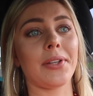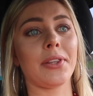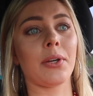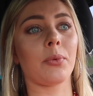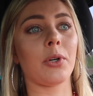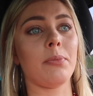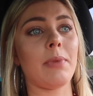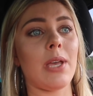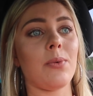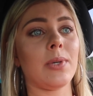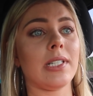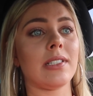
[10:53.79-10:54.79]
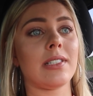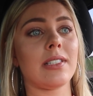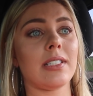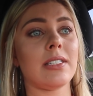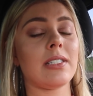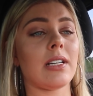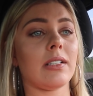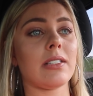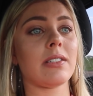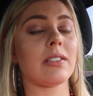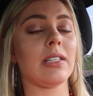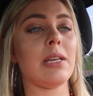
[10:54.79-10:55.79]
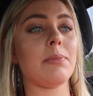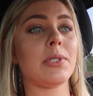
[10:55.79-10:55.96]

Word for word: the roommate was still asleep,